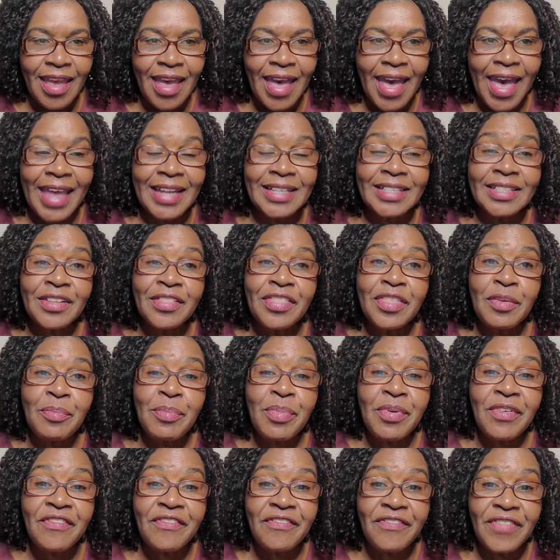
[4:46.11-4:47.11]
and the
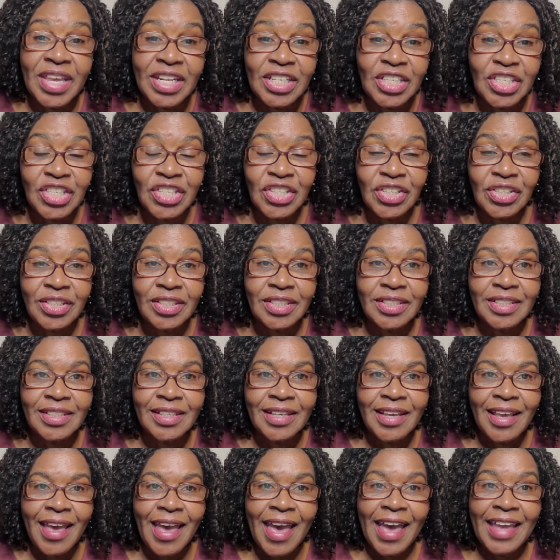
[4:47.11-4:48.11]
prevention
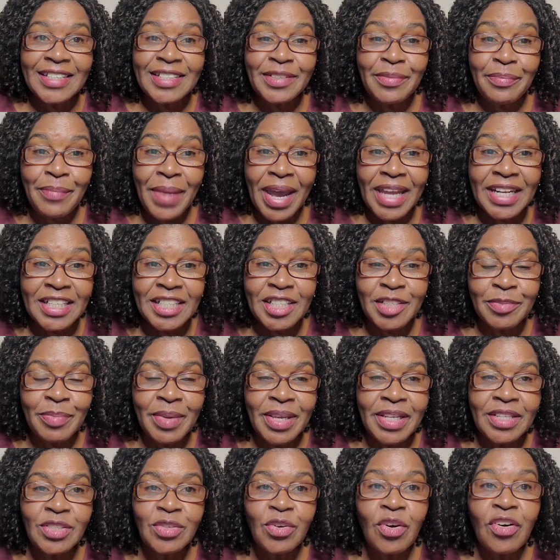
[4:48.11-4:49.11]
and
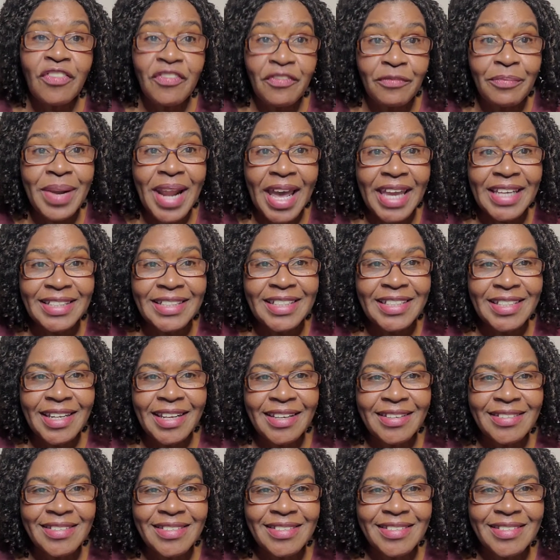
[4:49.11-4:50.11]
management of
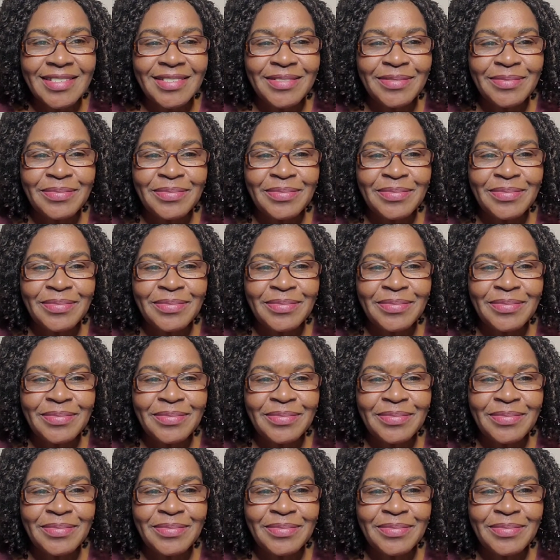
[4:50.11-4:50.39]
blindness.